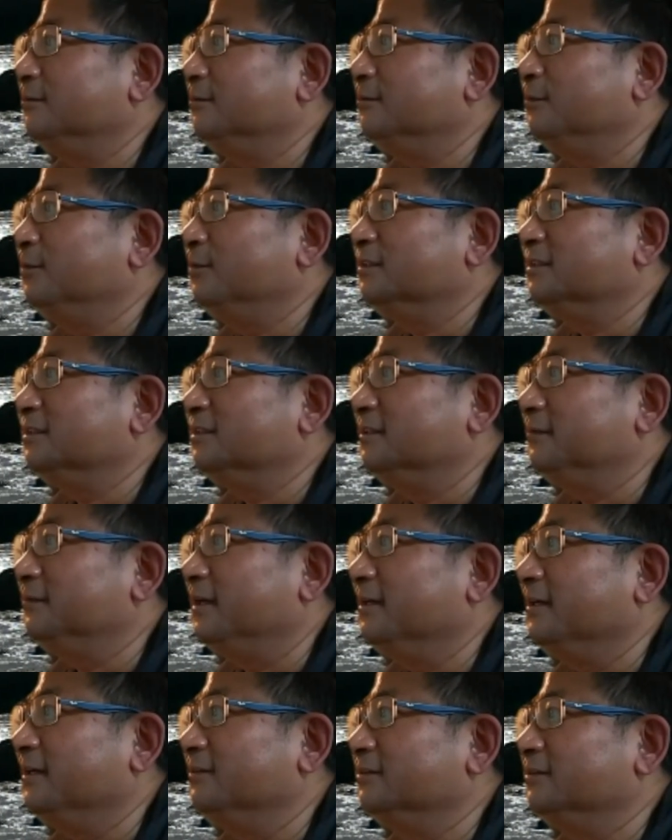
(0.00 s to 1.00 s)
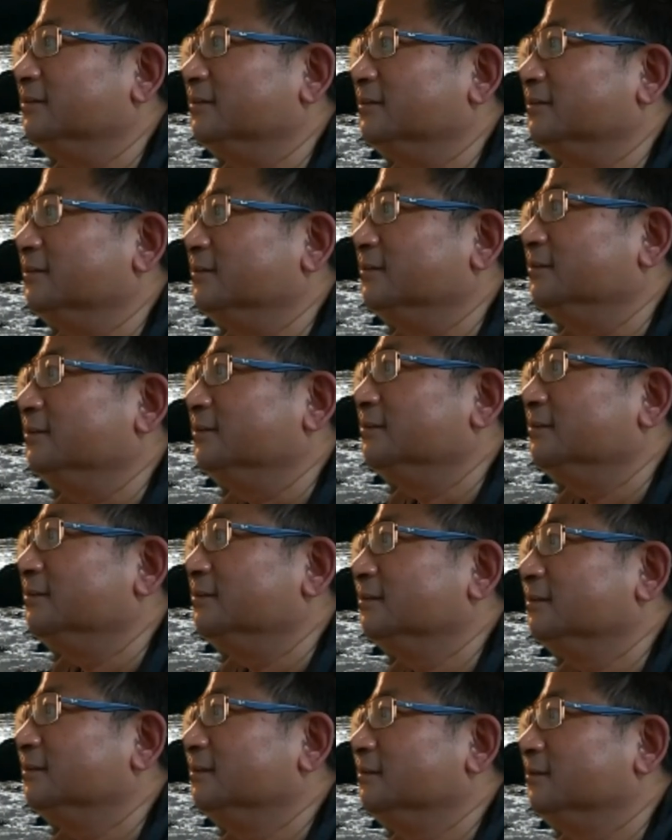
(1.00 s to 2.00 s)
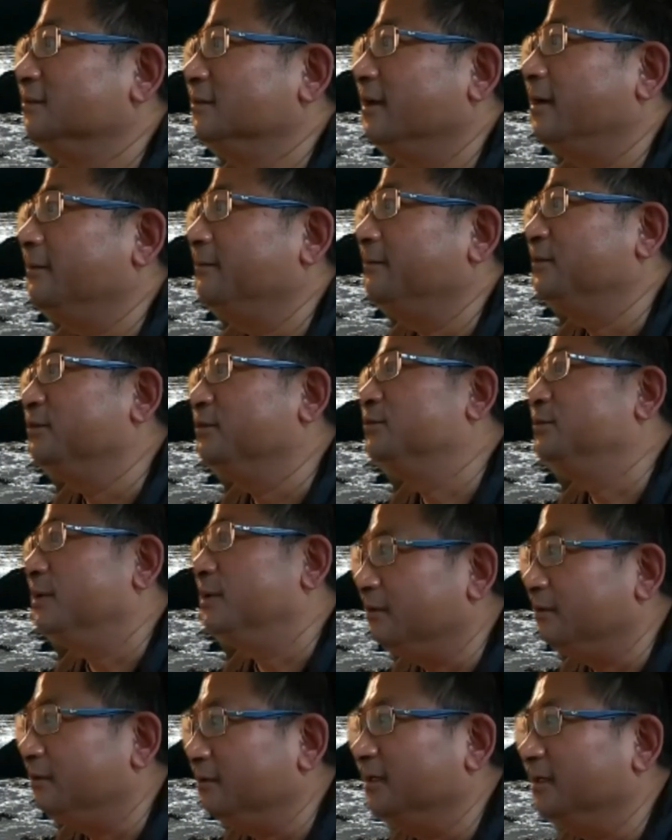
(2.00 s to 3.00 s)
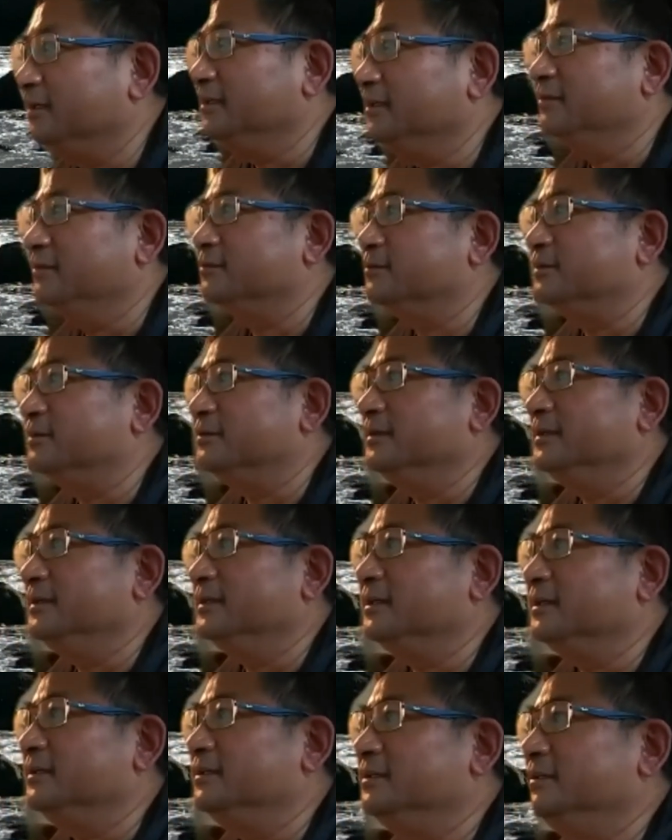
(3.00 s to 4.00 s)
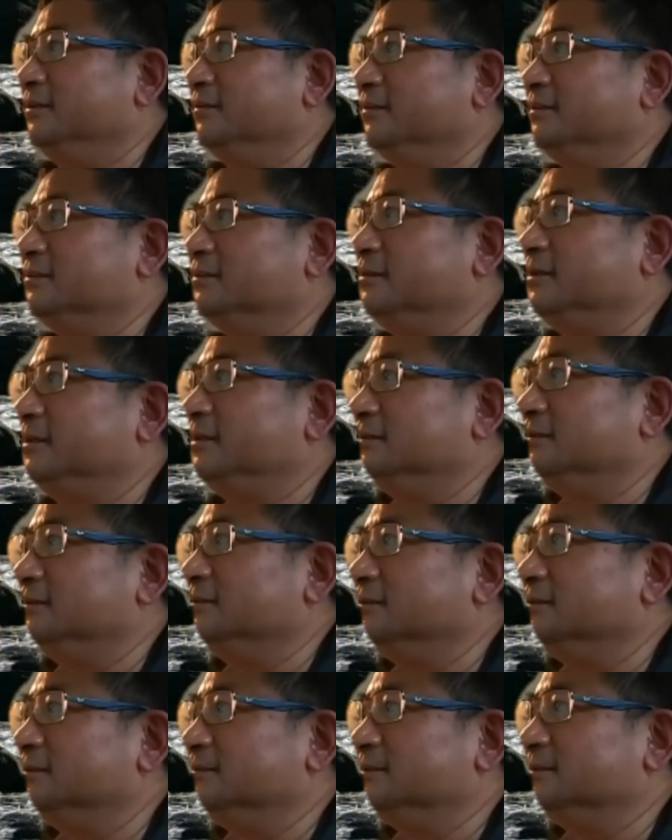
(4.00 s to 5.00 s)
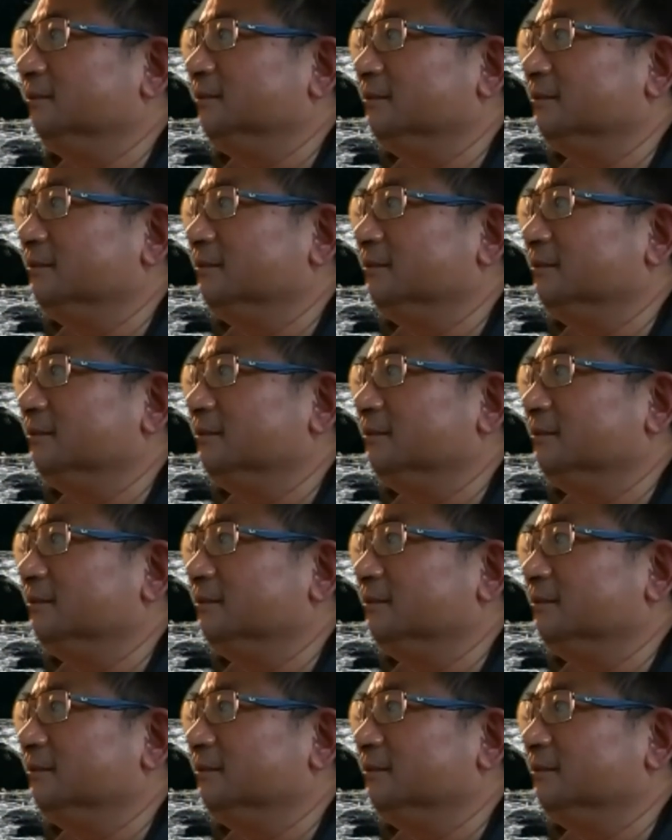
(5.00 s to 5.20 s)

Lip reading: what's the advice to have to grow, continue growing and continue these relationships?